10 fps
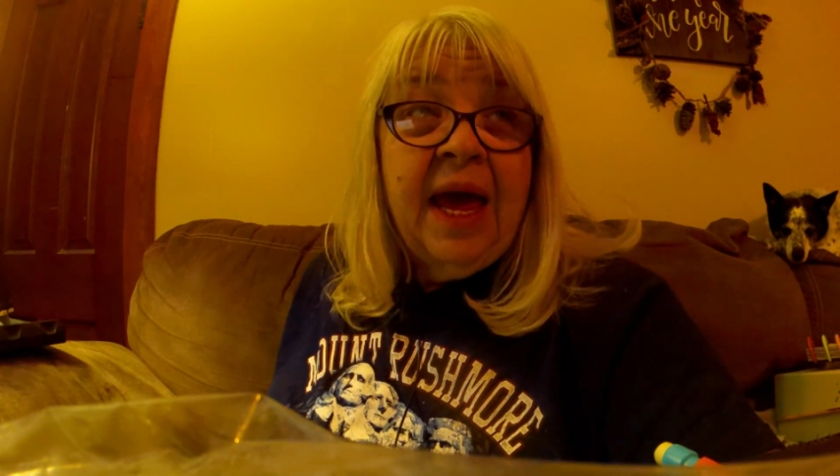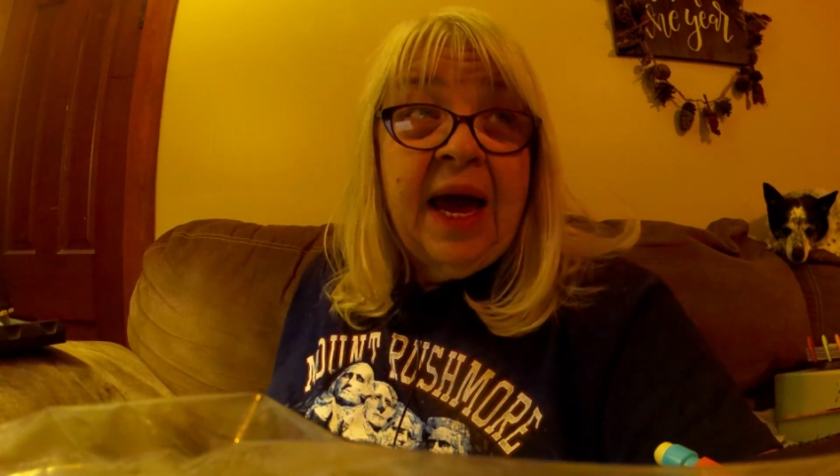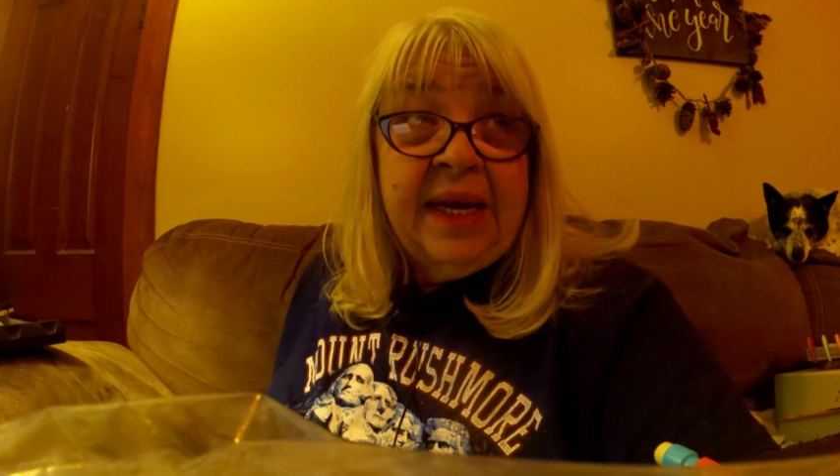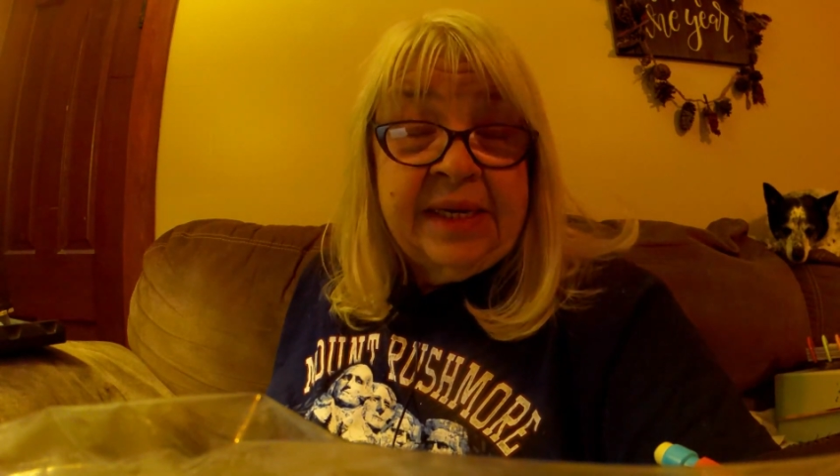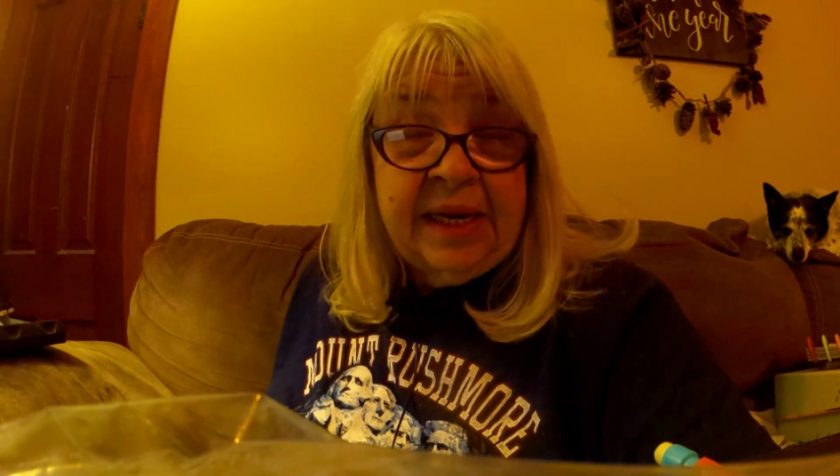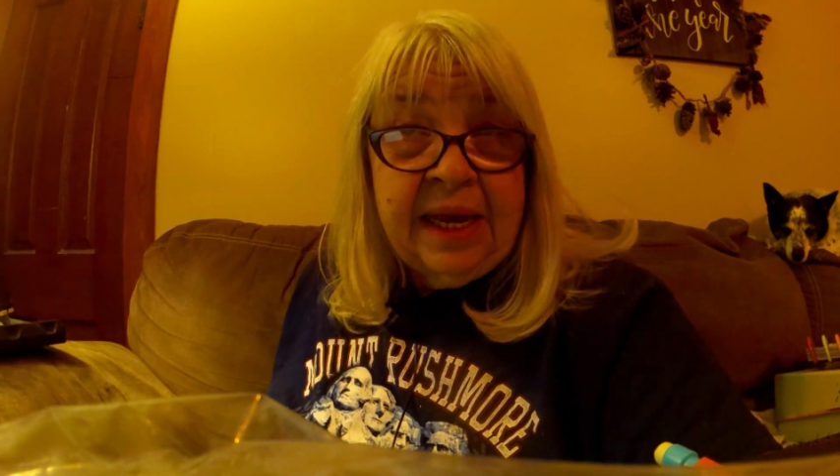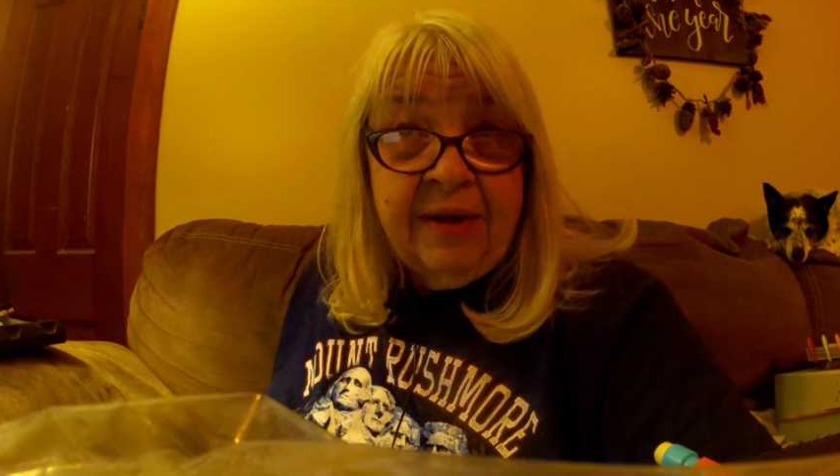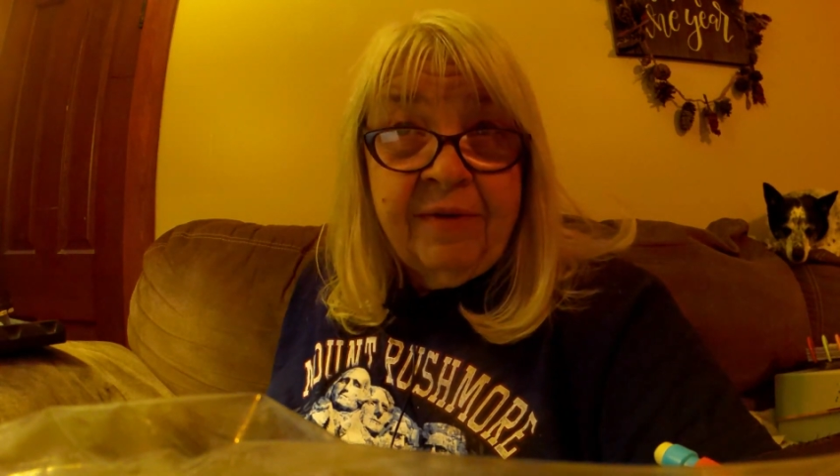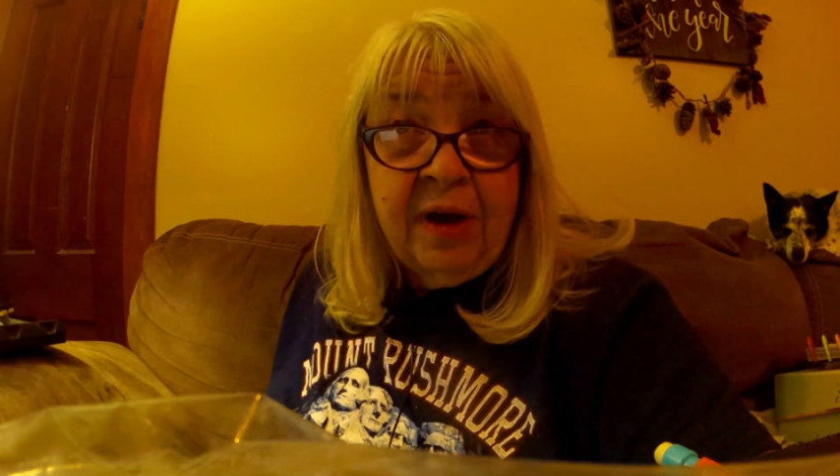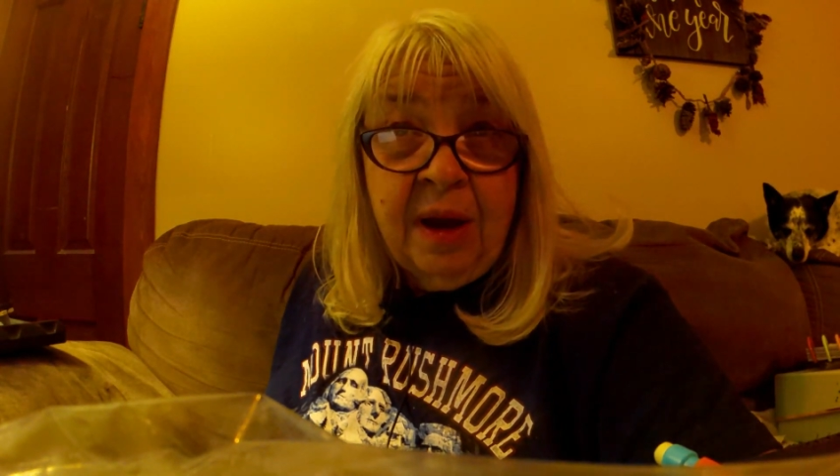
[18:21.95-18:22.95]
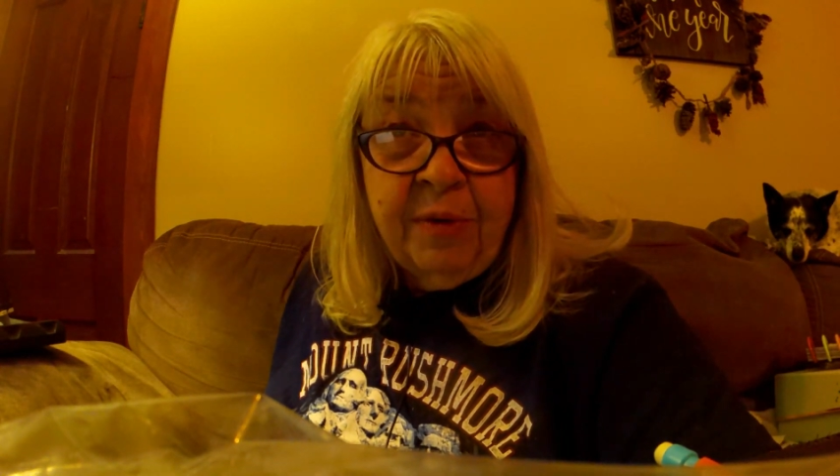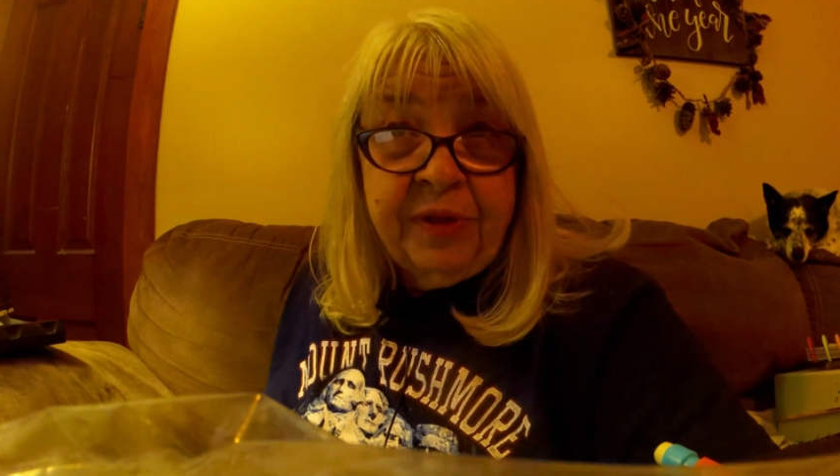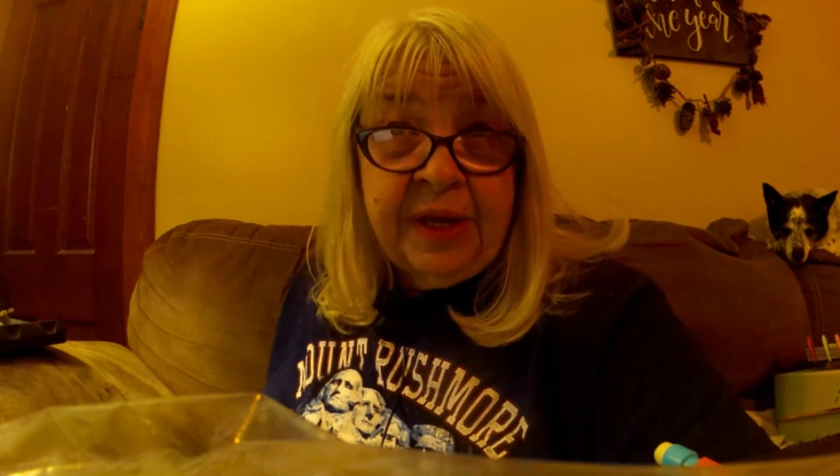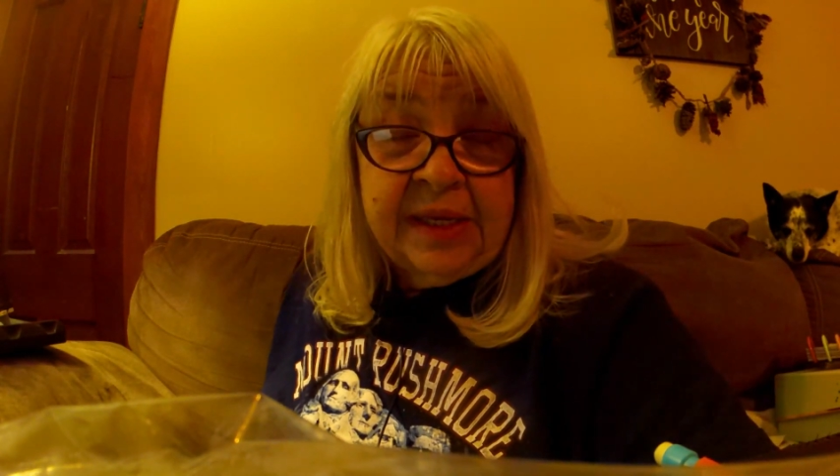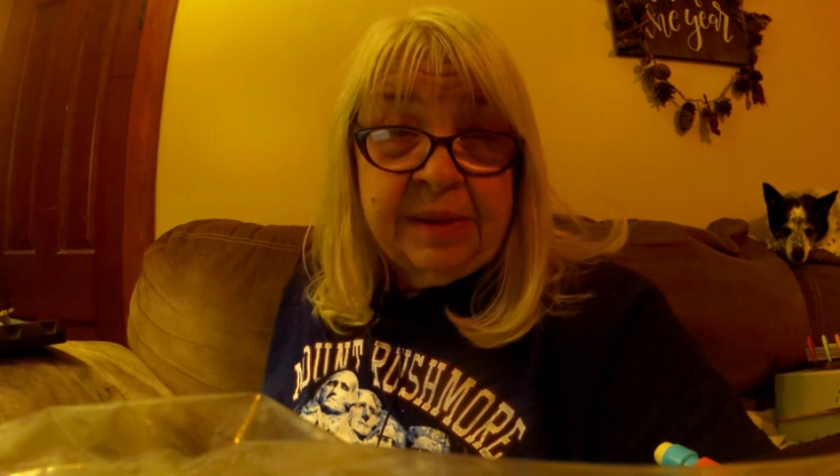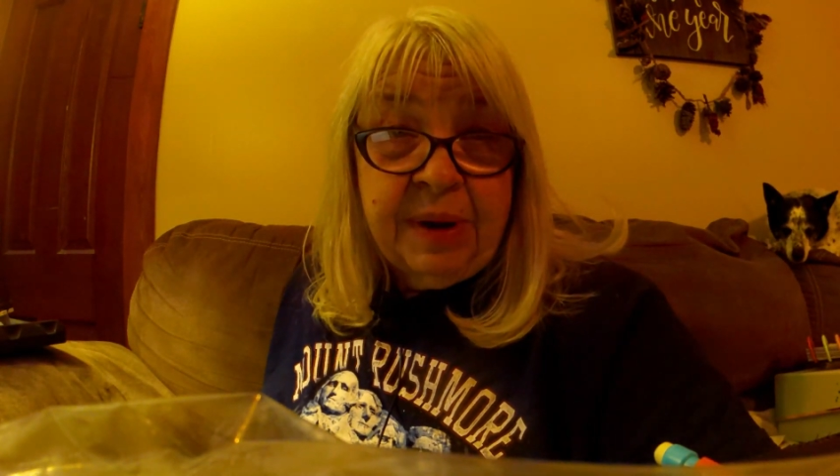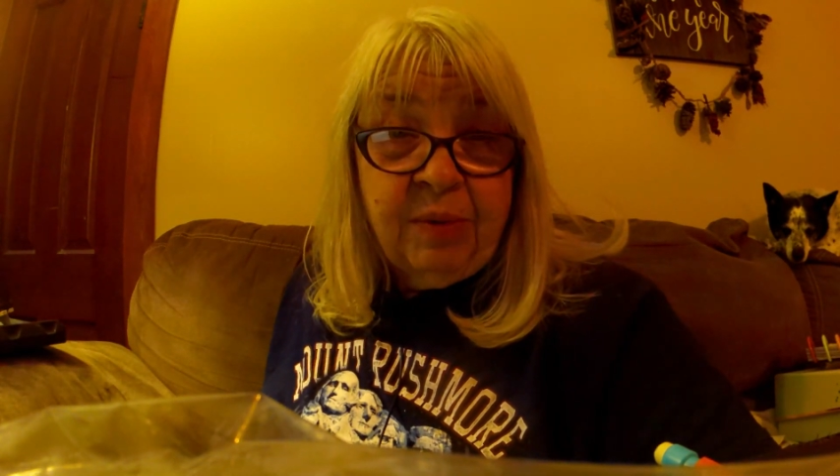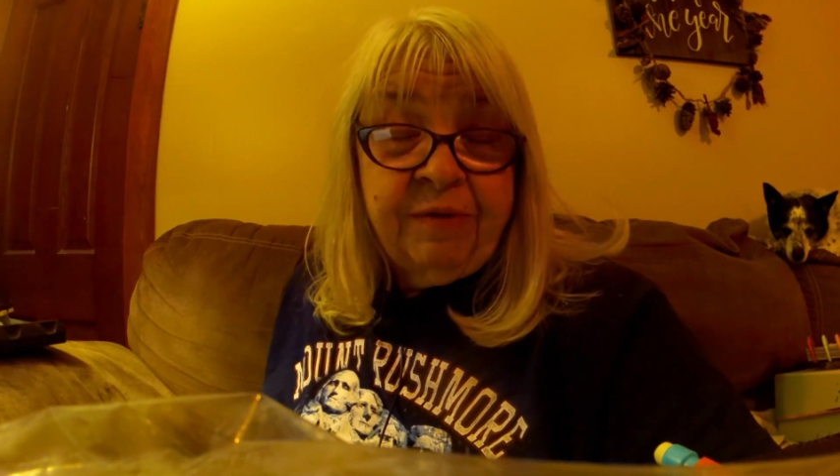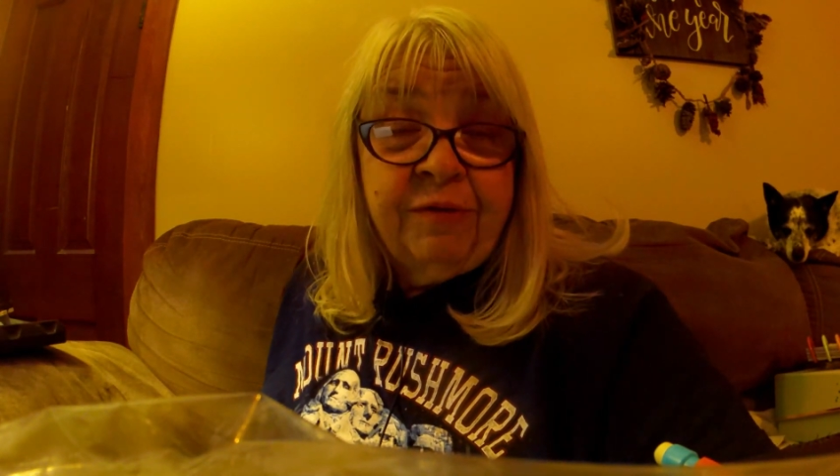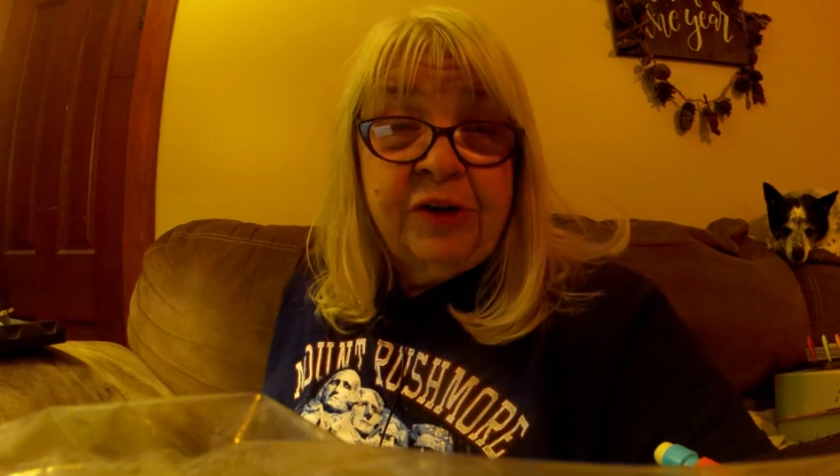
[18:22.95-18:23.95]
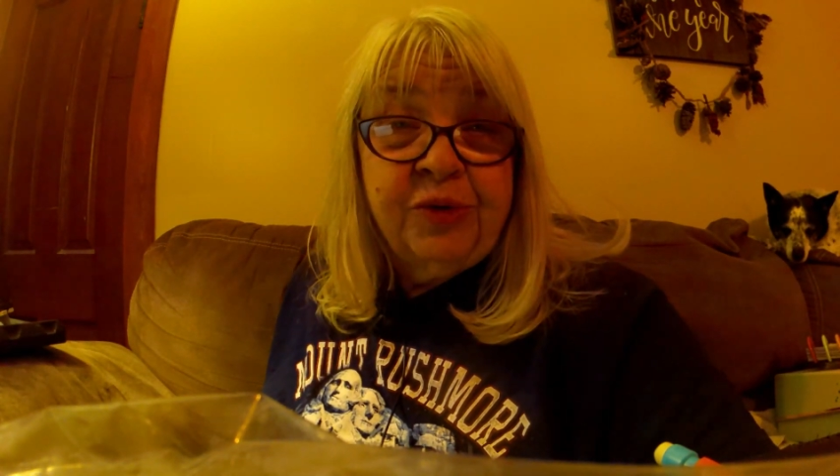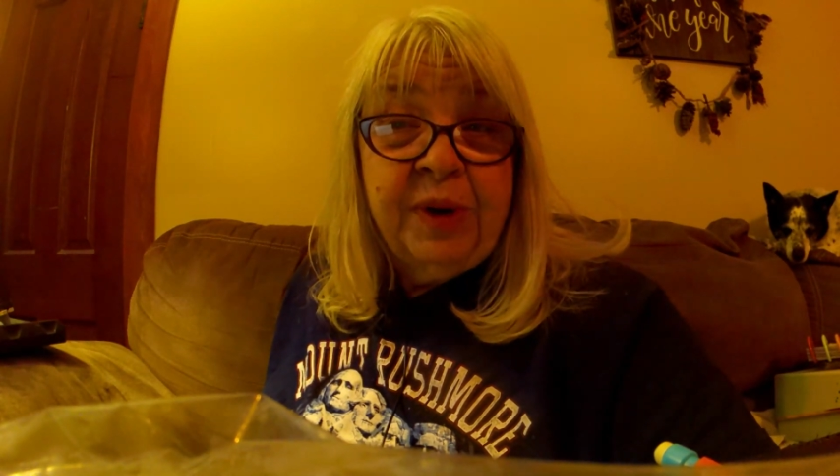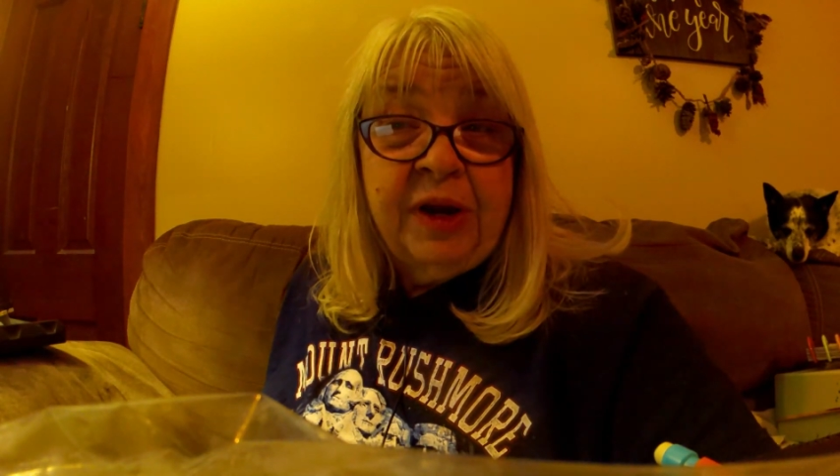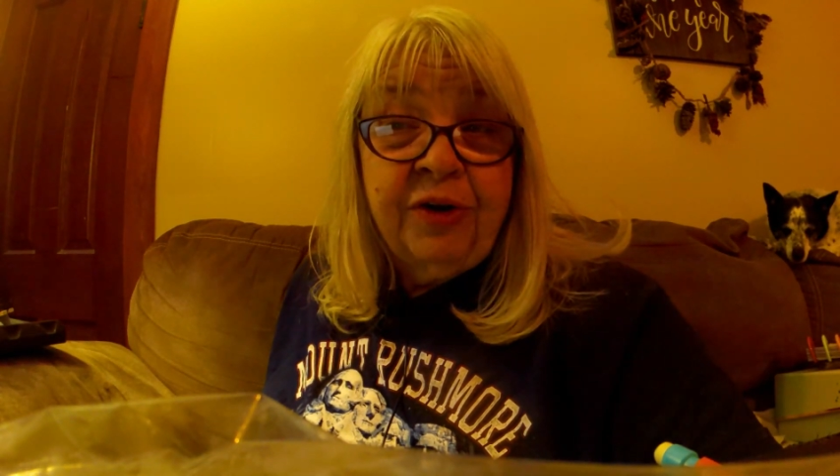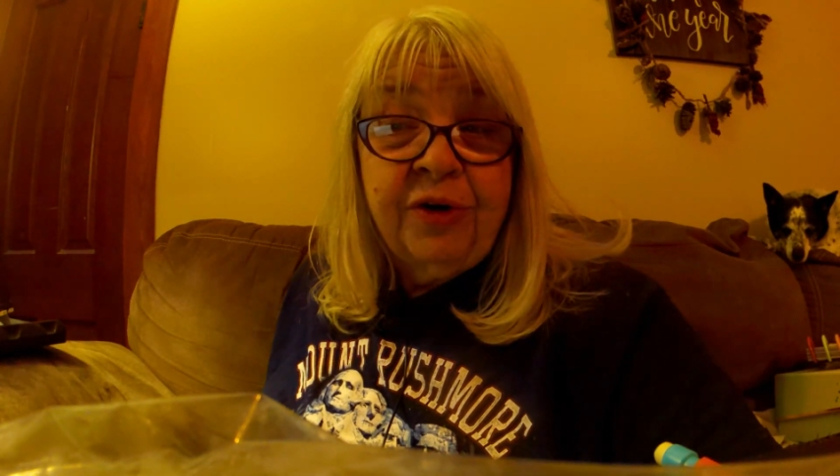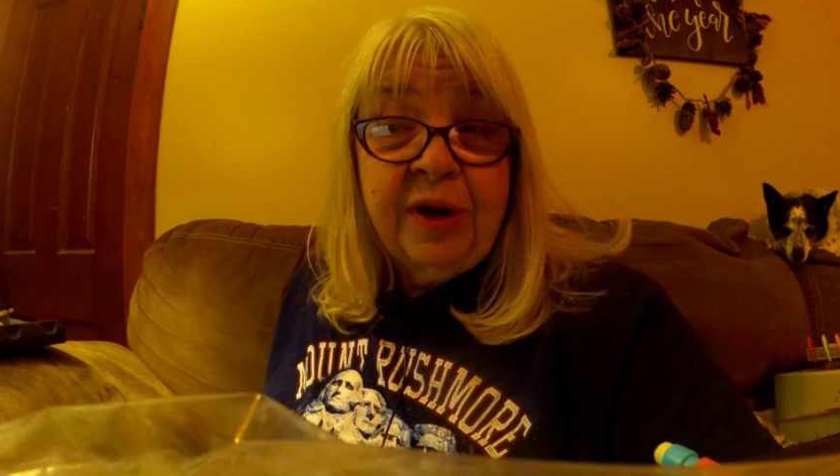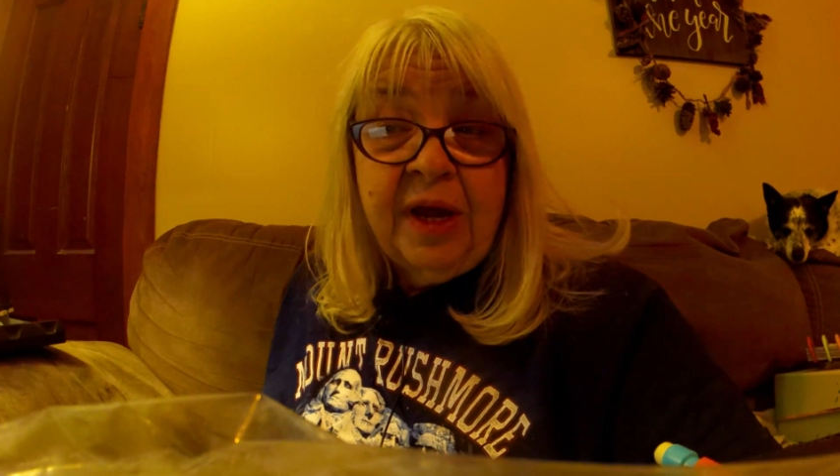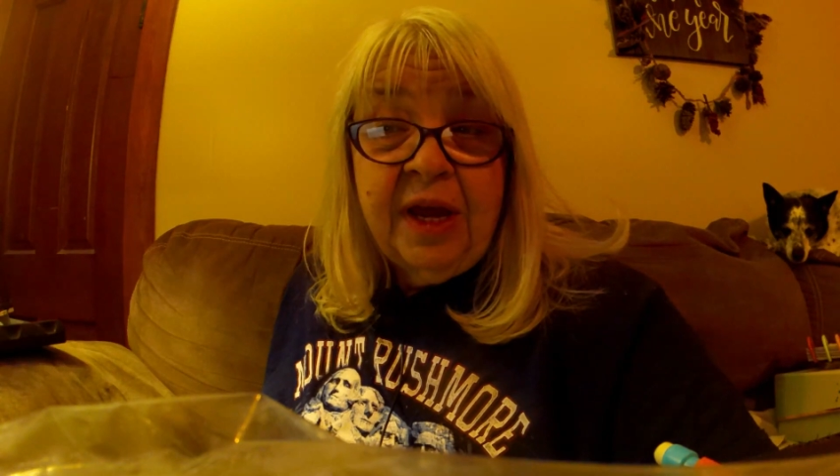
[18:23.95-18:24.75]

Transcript: I did have a couple things in my refrigerator